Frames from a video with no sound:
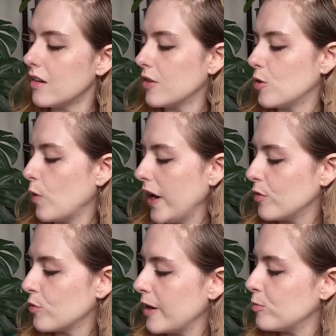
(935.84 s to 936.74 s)
the way
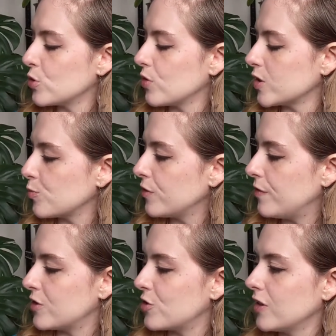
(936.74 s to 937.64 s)
Rem draws
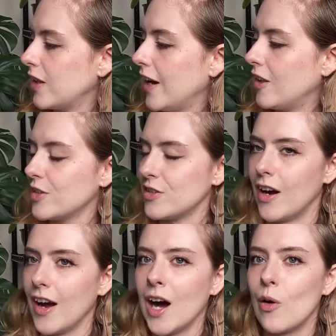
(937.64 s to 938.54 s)
Professor Lyle is
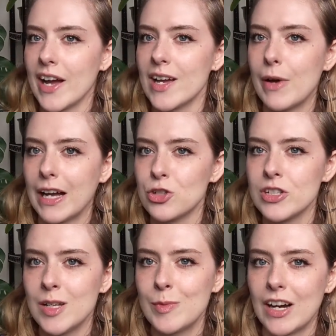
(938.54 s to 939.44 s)
not how I imagine
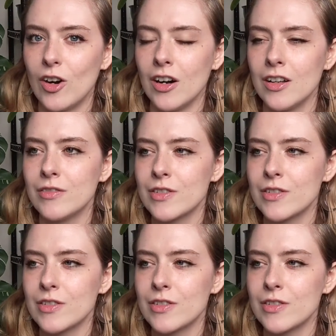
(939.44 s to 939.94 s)
him at all.